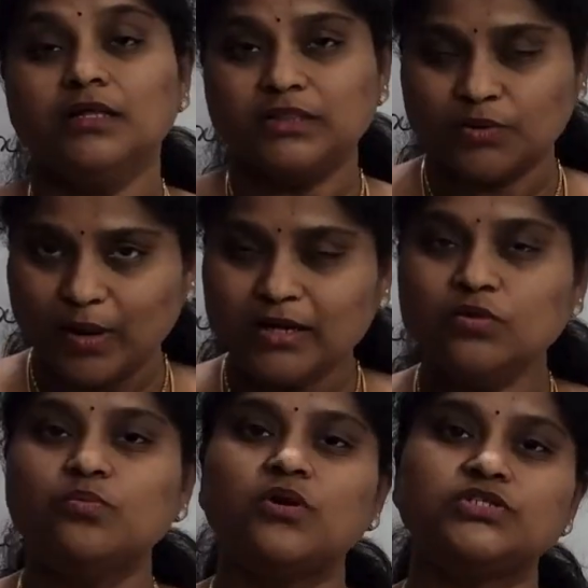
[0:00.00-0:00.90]
The one
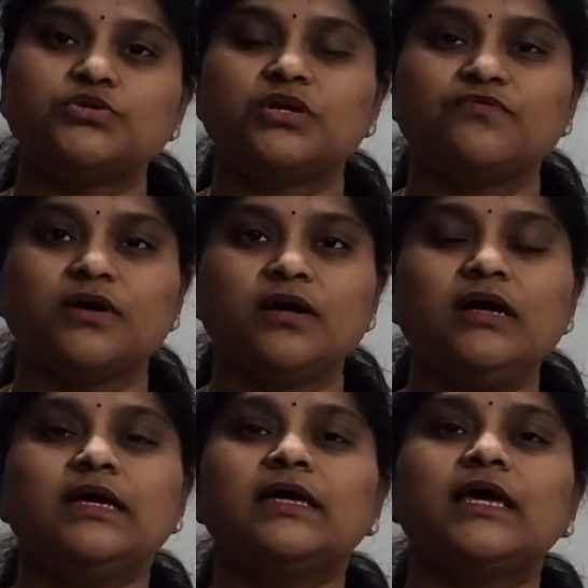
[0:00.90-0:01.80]
who want to refer
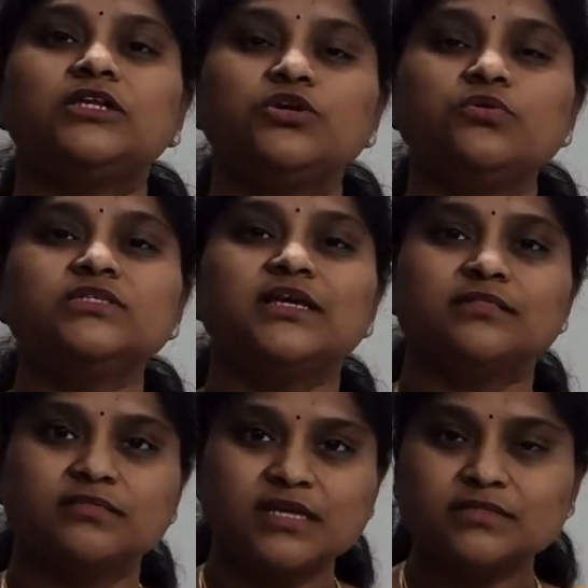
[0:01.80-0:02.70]
can use
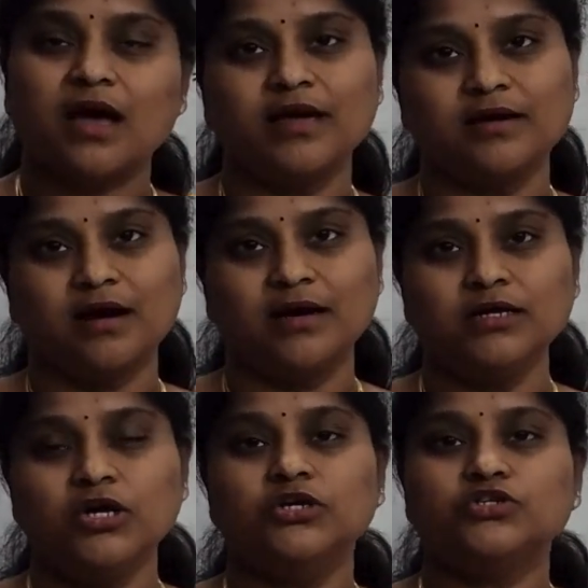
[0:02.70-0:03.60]
this iCard
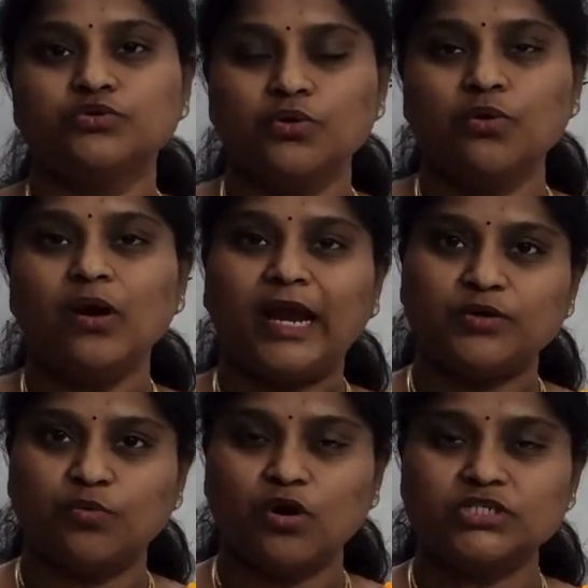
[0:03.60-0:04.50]
to go
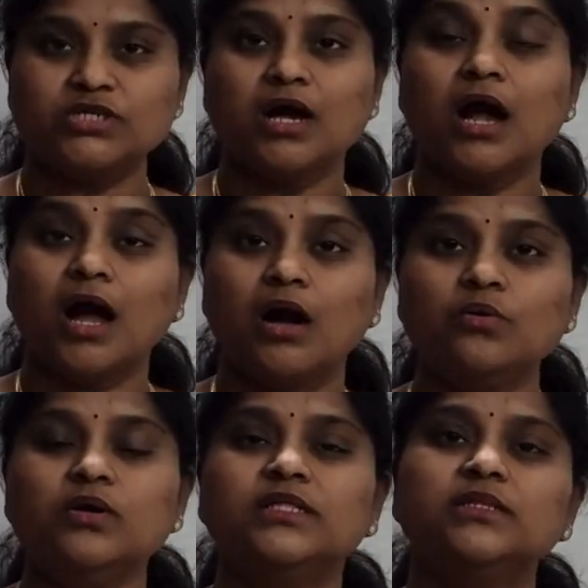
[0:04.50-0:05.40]
and watch
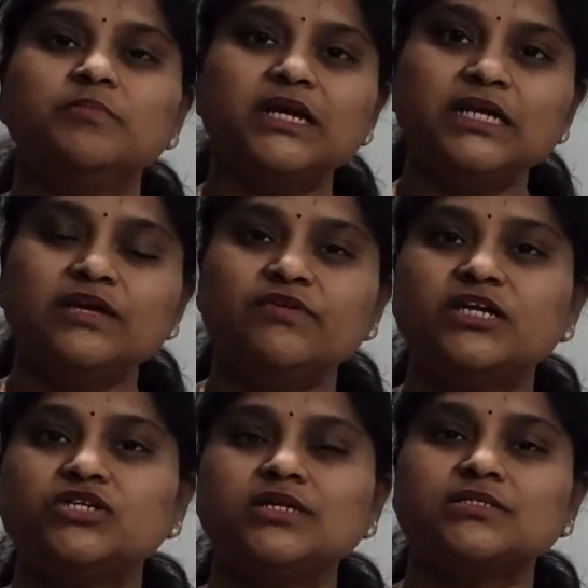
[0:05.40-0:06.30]
how the mean
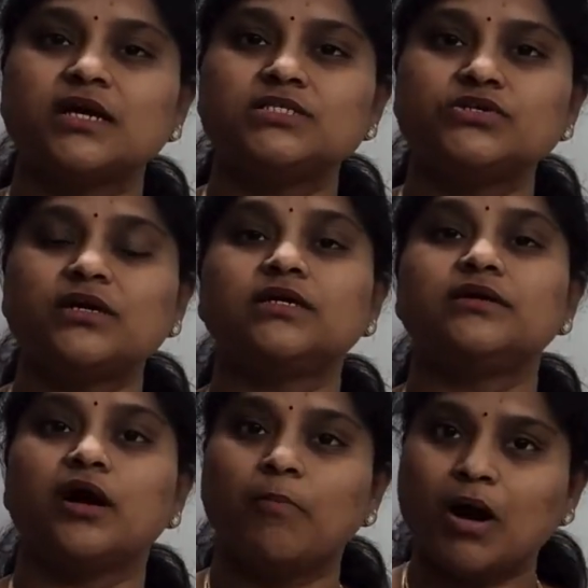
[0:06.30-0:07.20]
deviation is constructed
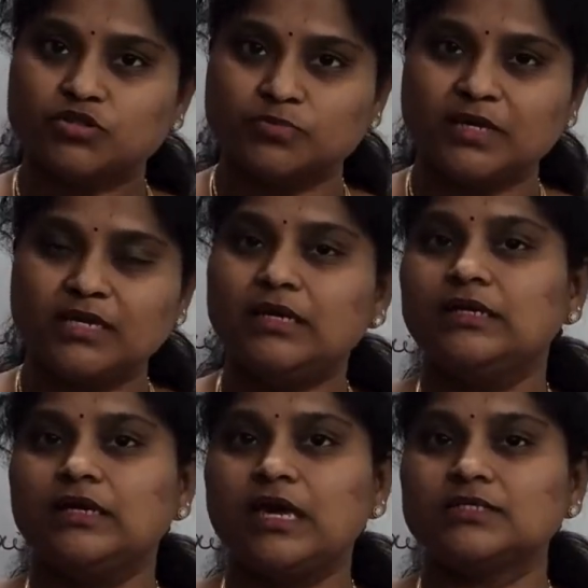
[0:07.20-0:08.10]
about mean
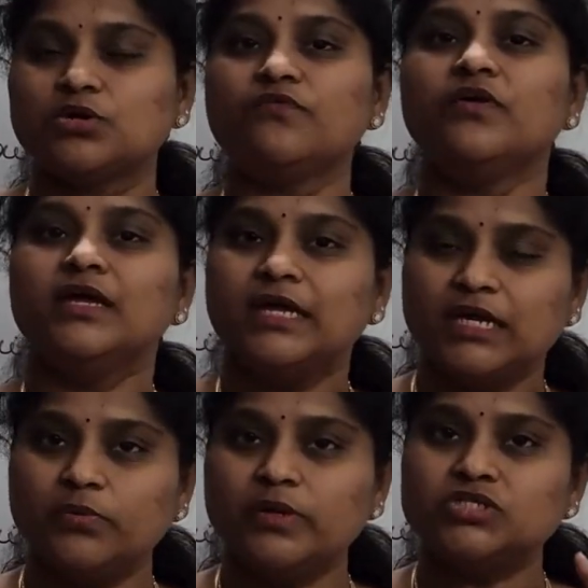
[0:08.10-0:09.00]
in case of
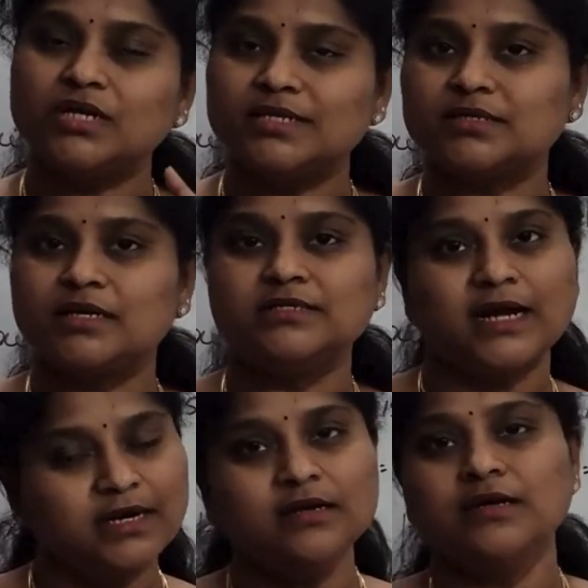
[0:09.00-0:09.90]
individual, discrete
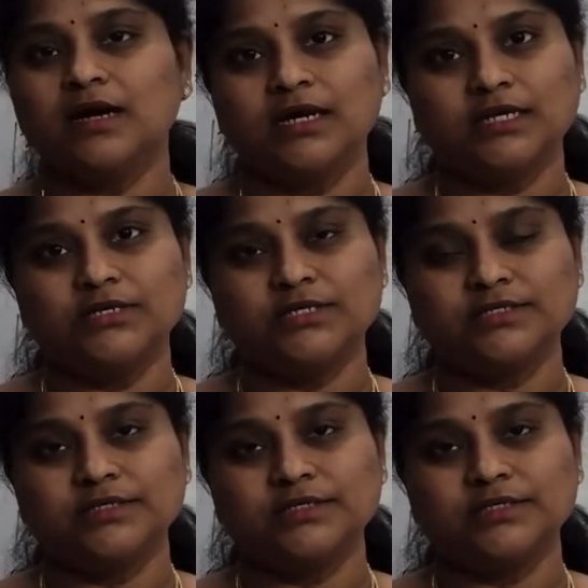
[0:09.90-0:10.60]
and continuous